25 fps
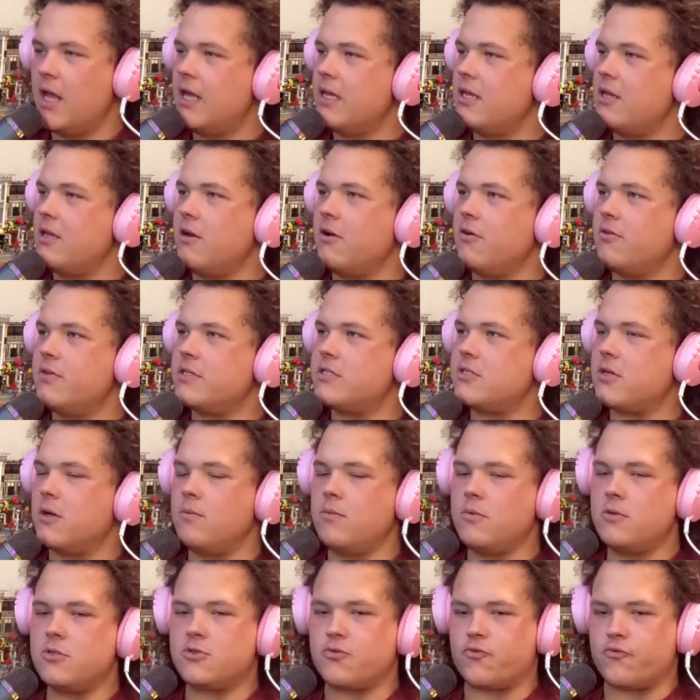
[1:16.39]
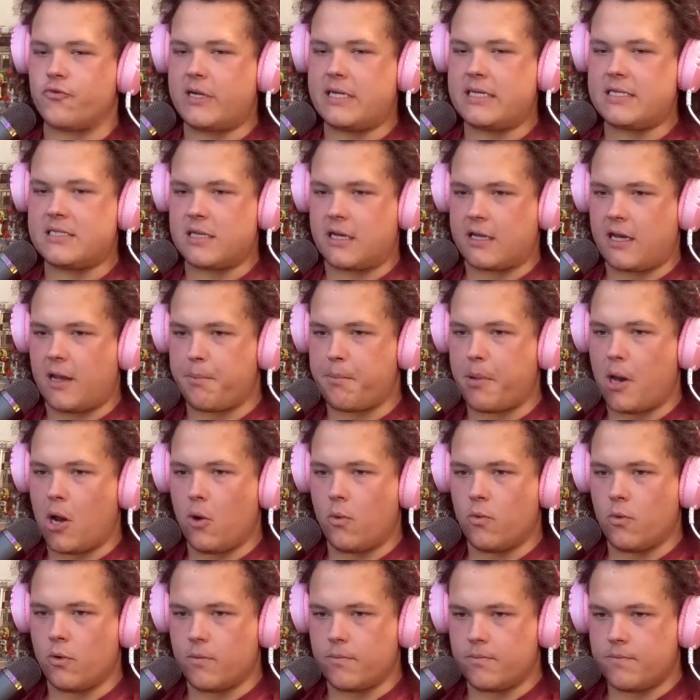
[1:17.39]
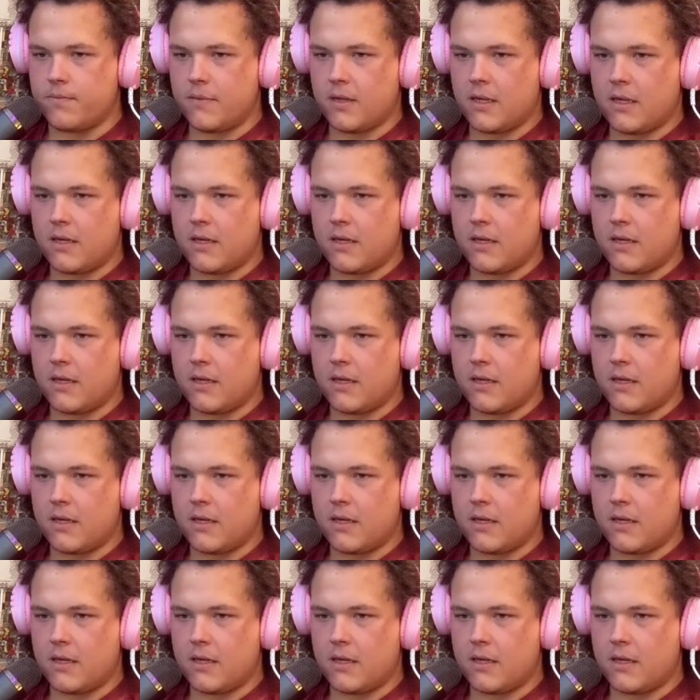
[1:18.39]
This almost reads like a poem.